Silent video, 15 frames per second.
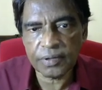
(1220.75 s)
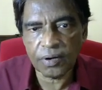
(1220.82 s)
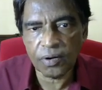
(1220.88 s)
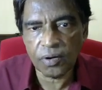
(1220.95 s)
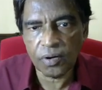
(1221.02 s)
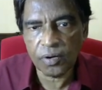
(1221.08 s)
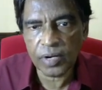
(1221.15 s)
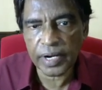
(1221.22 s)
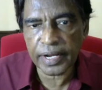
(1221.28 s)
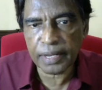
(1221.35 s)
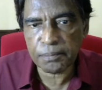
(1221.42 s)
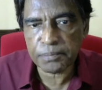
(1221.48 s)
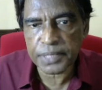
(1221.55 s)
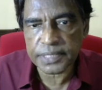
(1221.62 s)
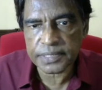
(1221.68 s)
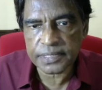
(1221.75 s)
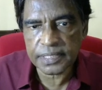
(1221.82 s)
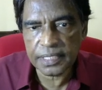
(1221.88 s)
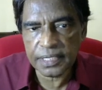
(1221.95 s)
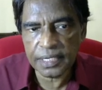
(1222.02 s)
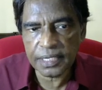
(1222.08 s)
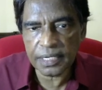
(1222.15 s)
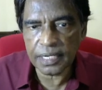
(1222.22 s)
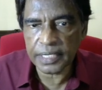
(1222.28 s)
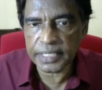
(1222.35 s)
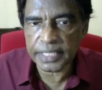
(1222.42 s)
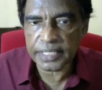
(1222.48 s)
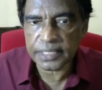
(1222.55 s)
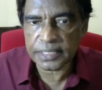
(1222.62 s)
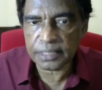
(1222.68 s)
all are numbers. Let
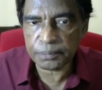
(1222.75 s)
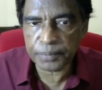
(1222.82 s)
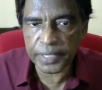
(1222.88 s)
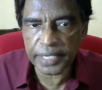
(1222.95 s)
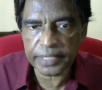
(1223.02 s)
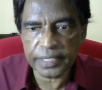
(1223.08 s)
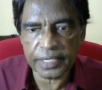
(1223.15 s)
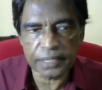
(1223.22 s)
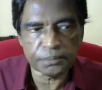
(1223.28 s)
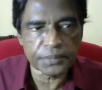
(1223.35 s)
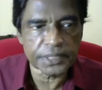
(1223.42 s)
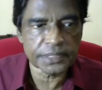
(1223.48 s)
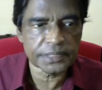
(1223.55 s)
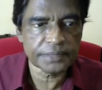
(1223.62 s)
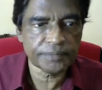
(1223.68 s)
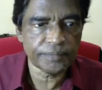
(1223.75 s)
us interpret the numbers.